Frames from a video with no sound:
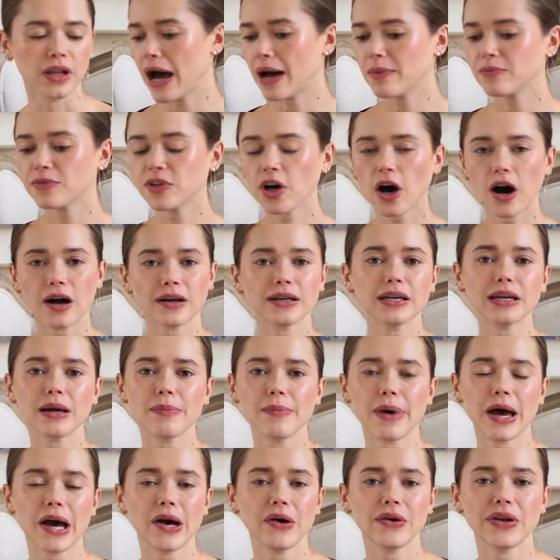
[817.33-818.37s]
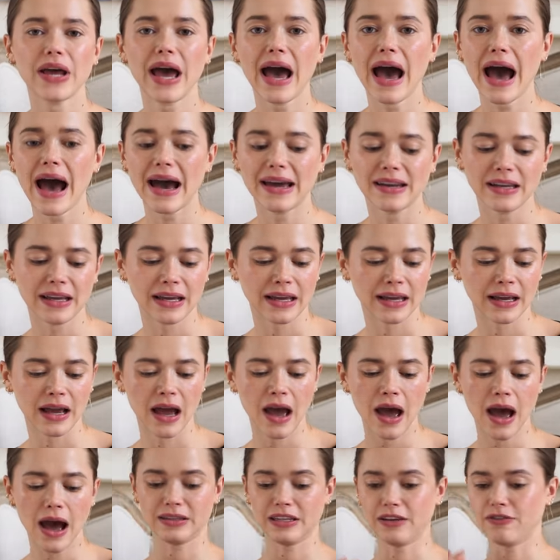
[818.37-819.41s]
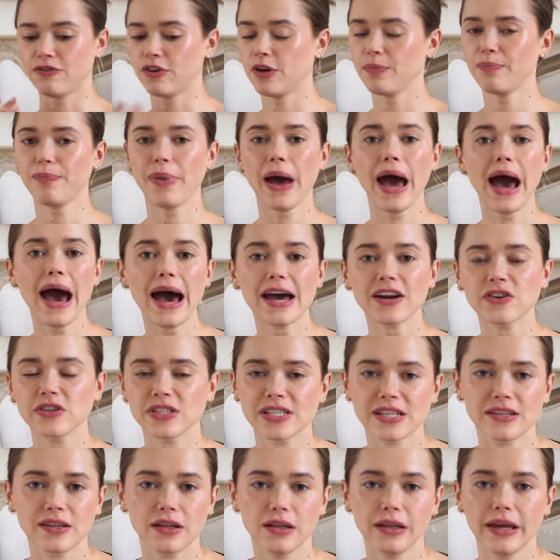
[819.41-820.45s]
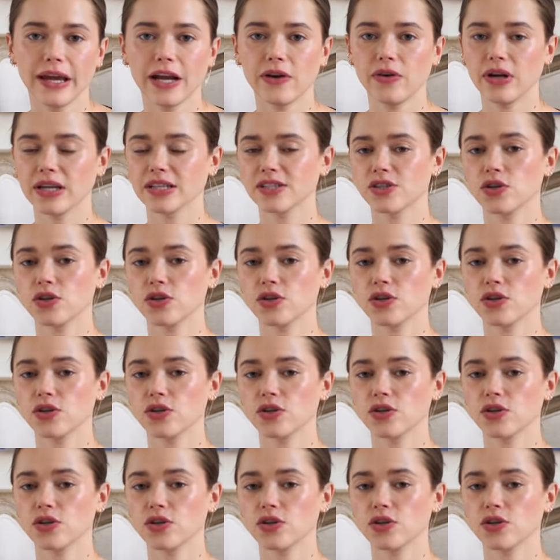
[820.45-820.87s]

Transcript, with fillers: I'm talking about adding different patterns to the layering.